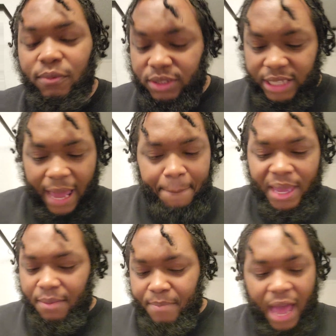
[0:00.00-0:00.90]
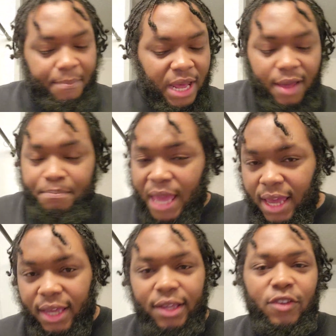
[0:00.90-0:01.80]
He was like, bing, ba, bada,
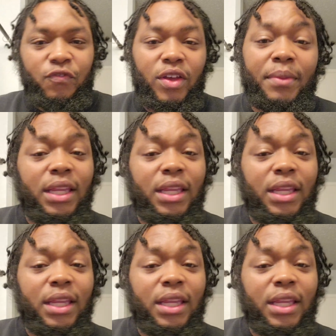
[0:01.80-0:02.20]
bing. You feel me?